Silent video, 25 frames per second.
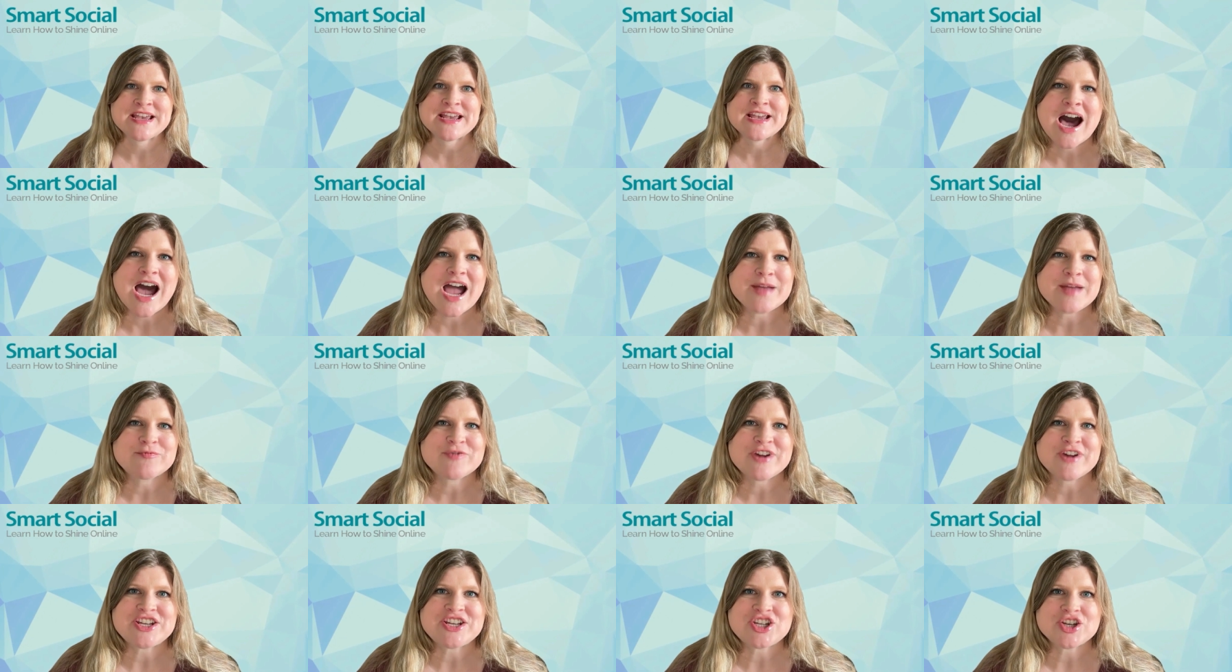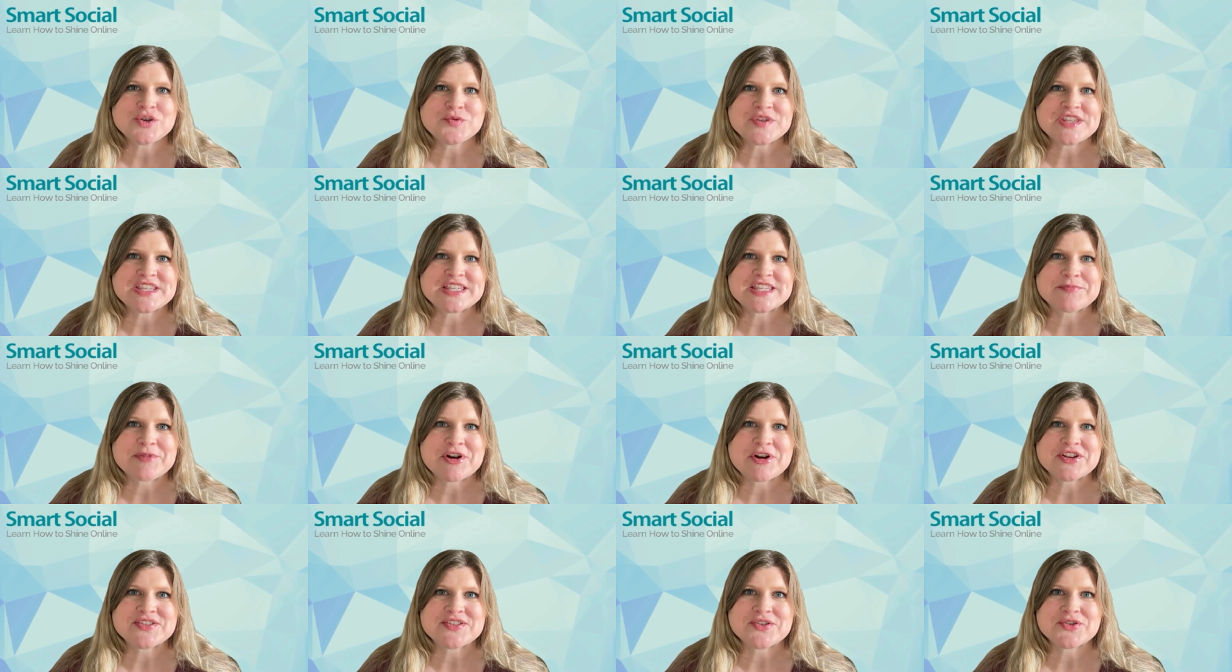I'm Rachel with
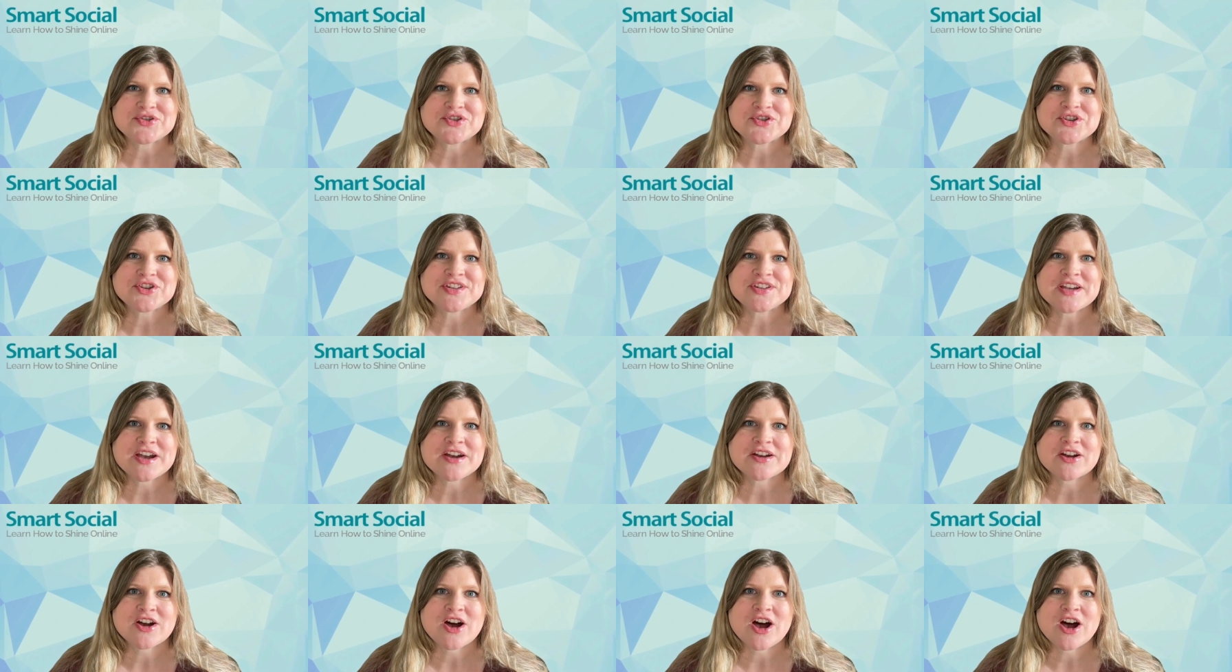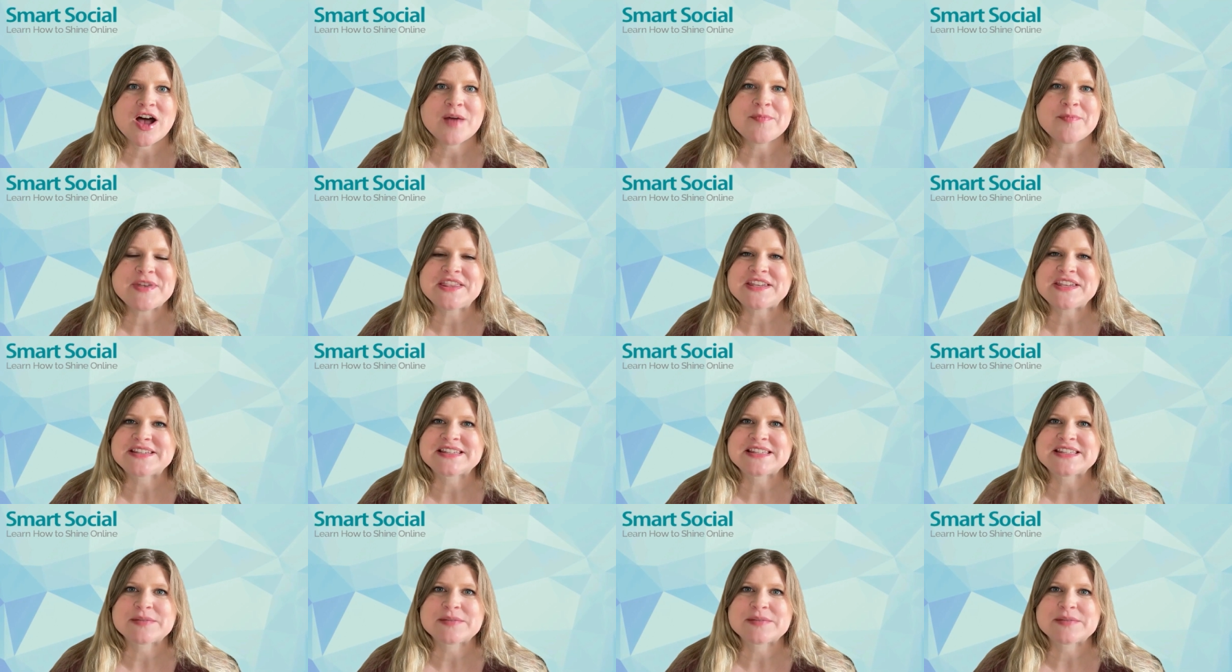smartsocial.com, and this